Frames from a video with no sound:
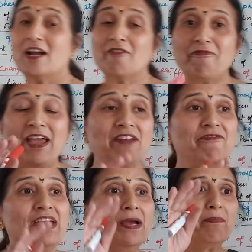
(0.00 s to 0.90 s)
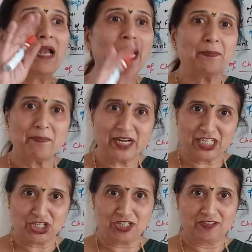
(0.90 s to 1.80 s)
When we apply
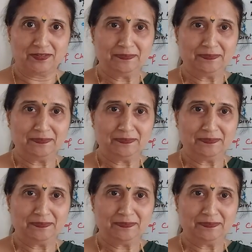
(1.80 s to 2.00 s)
pressure,